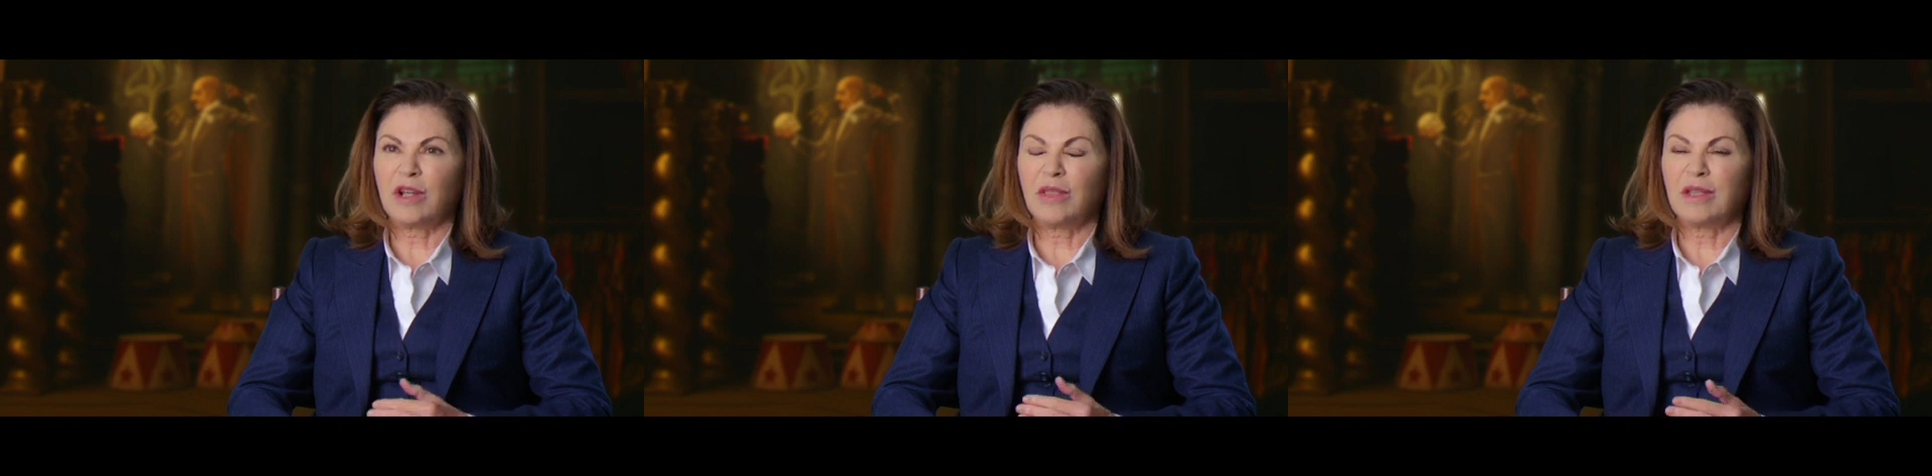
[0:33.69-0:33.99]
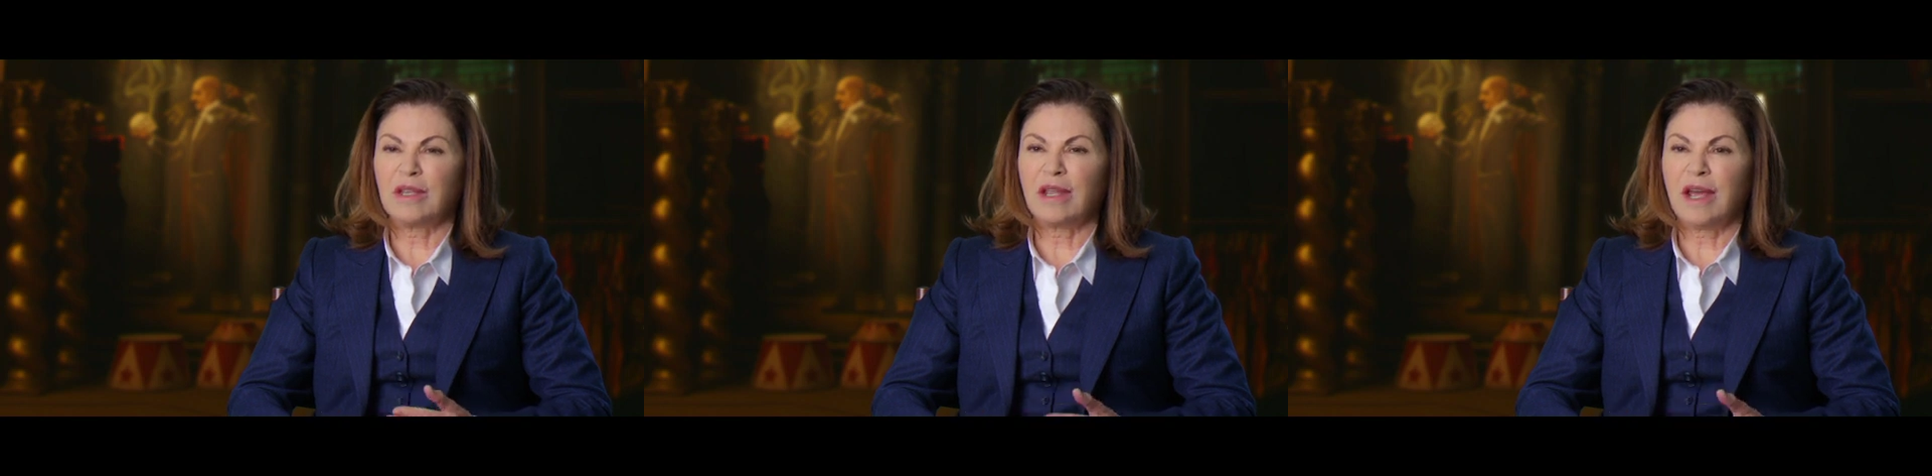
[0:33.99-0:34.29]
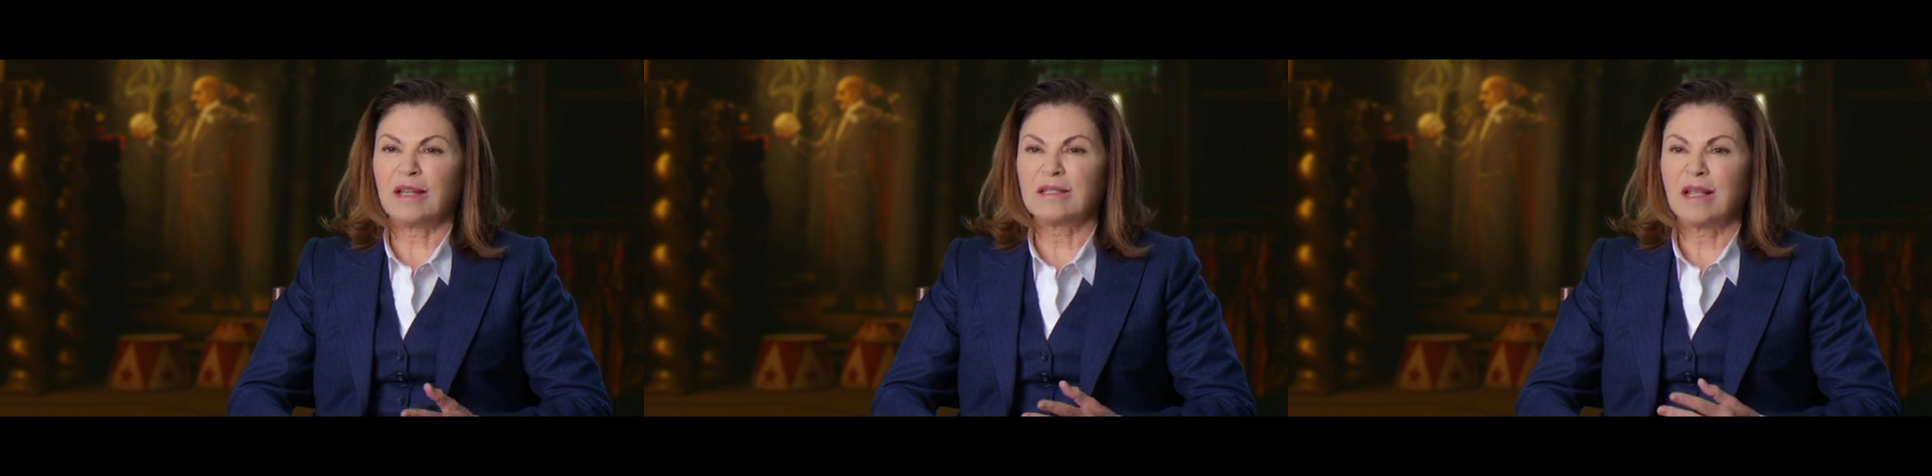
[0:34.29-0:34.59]
I think he
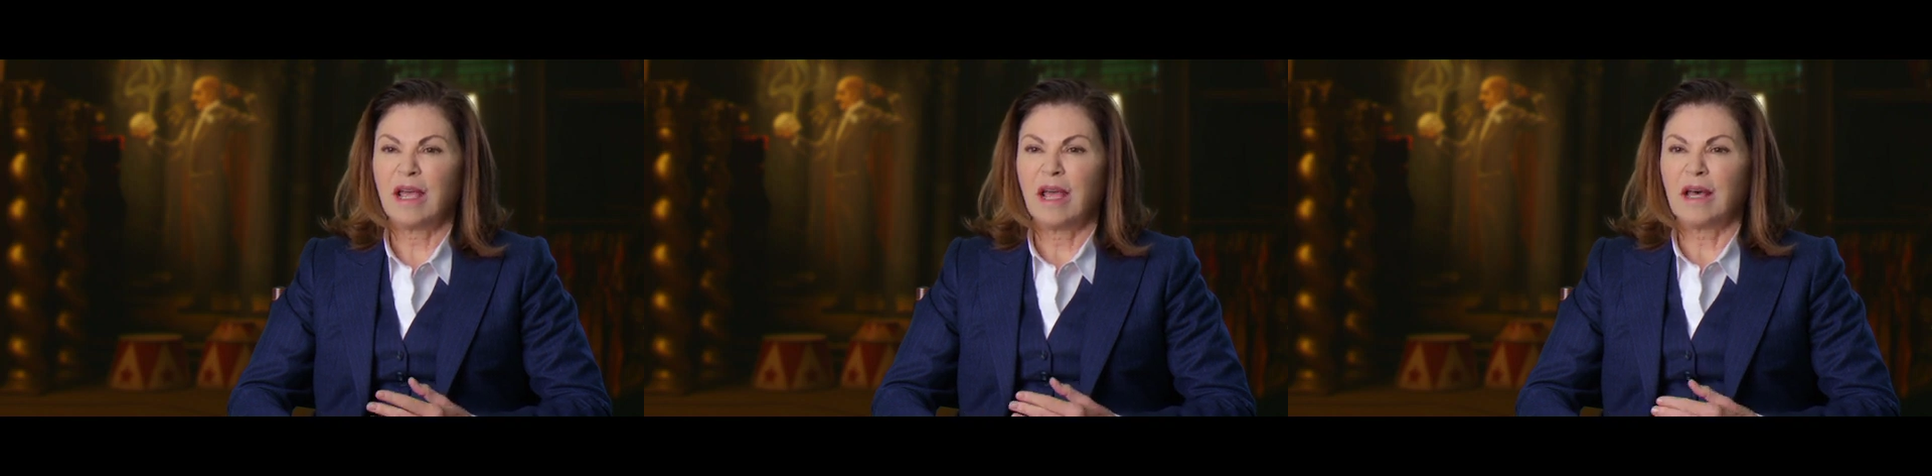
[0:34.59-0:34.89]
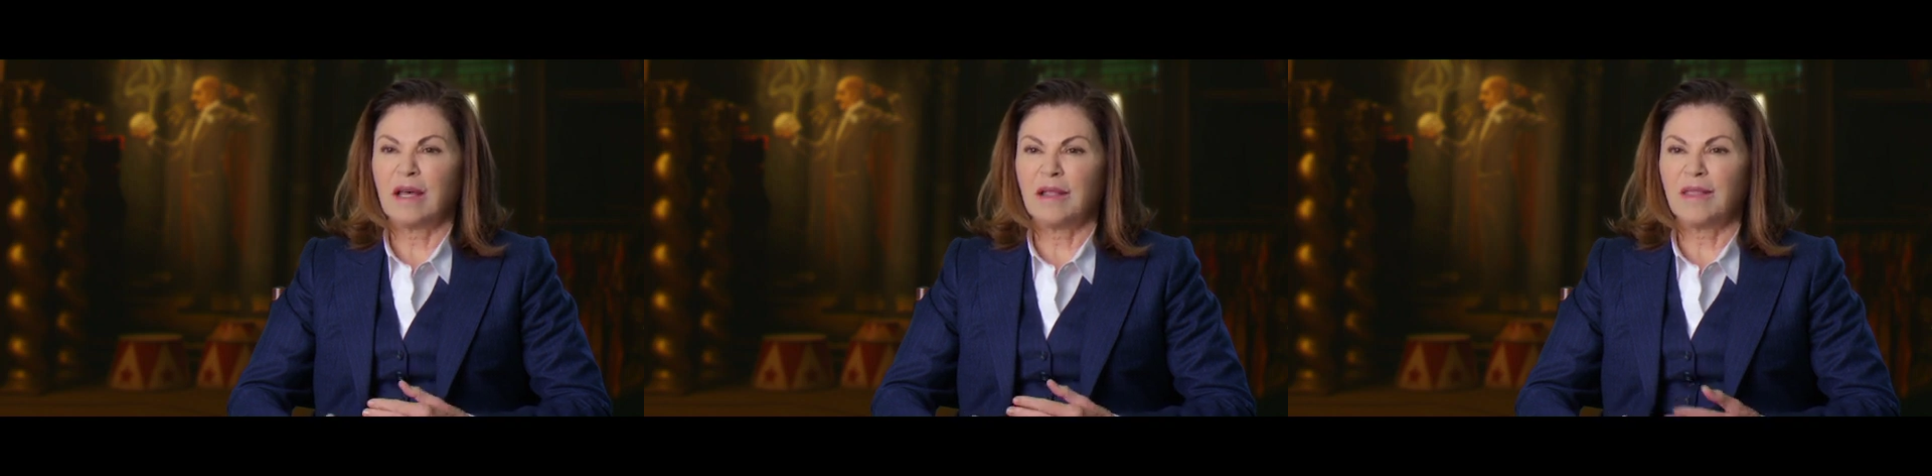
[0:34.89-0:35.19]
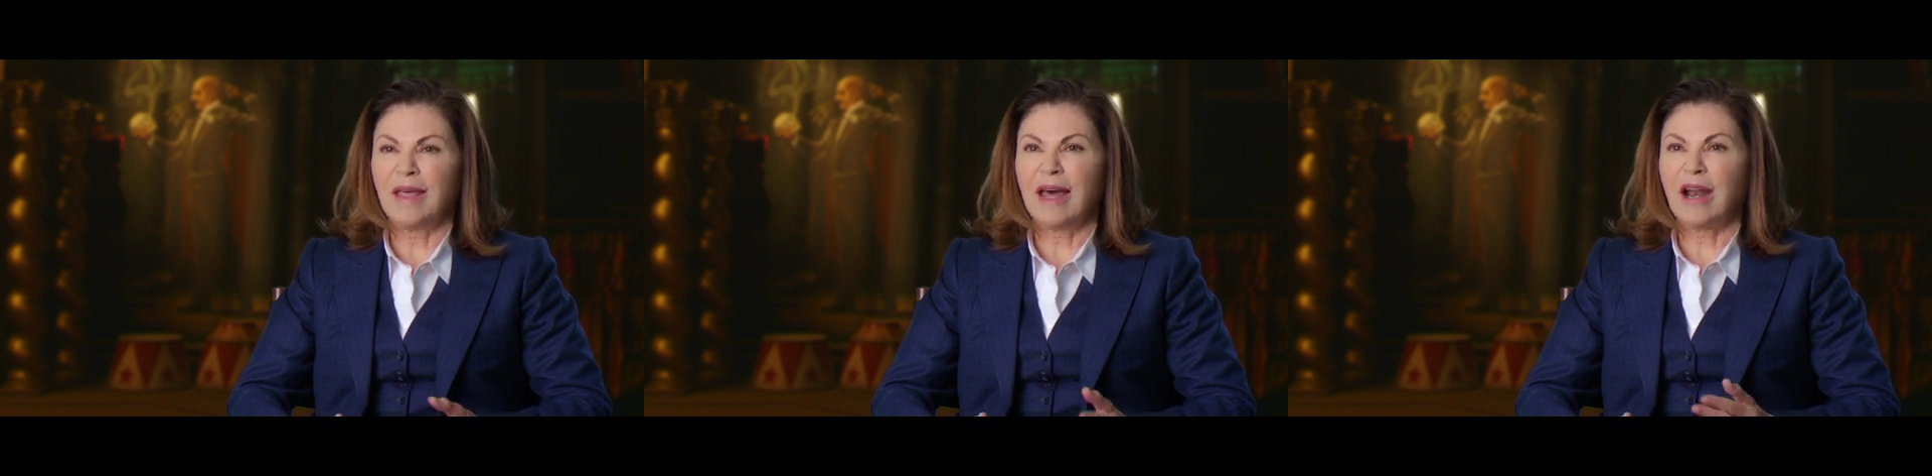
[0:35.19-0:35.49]
has
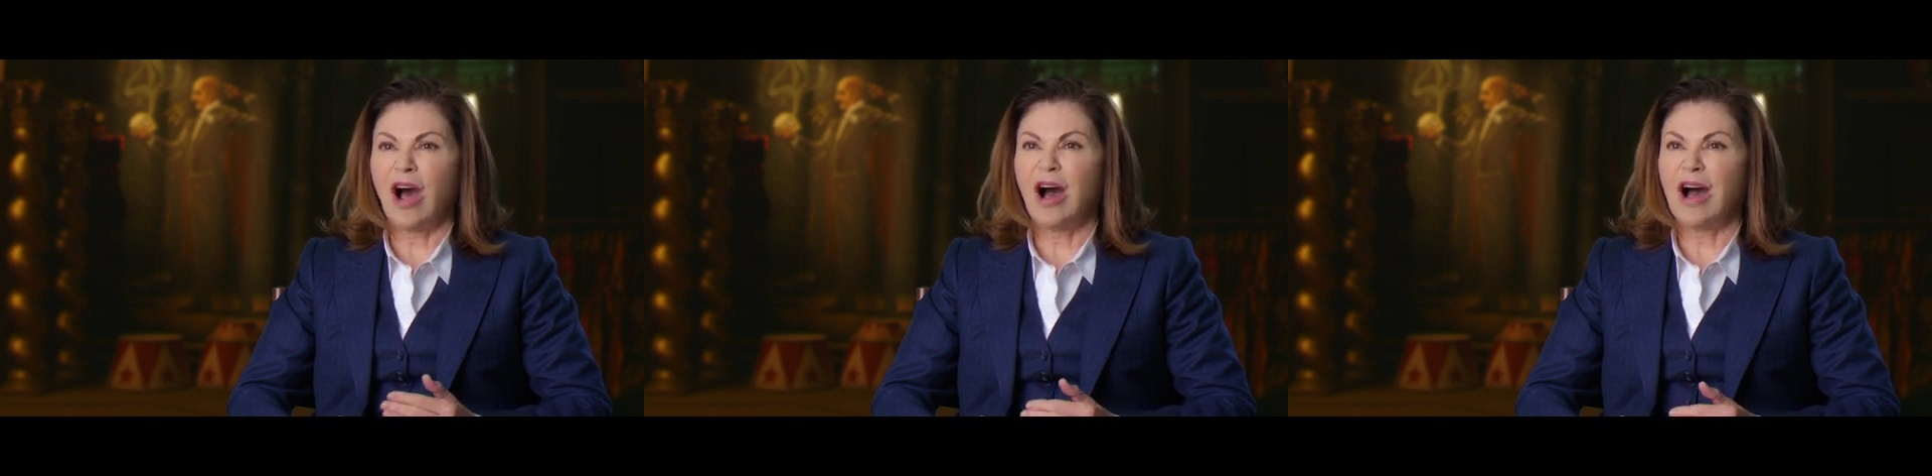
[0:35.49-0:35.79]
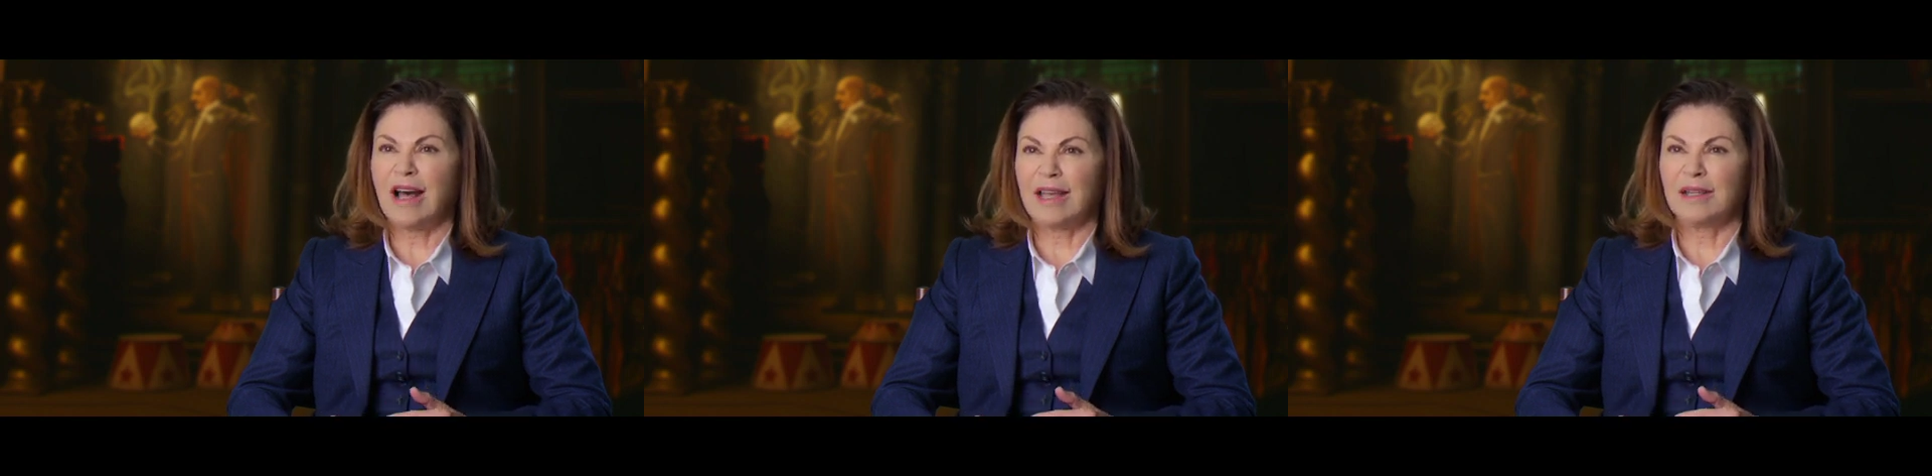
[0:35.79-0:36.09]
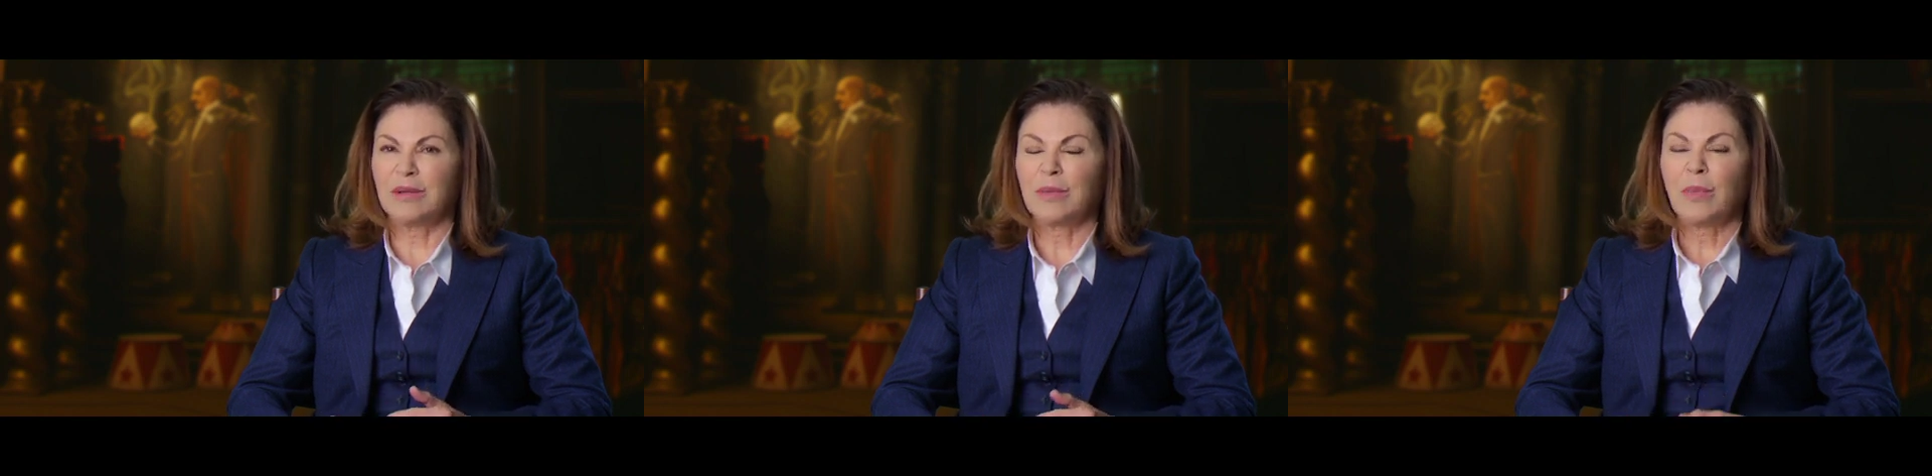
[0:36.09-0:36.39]
that eye.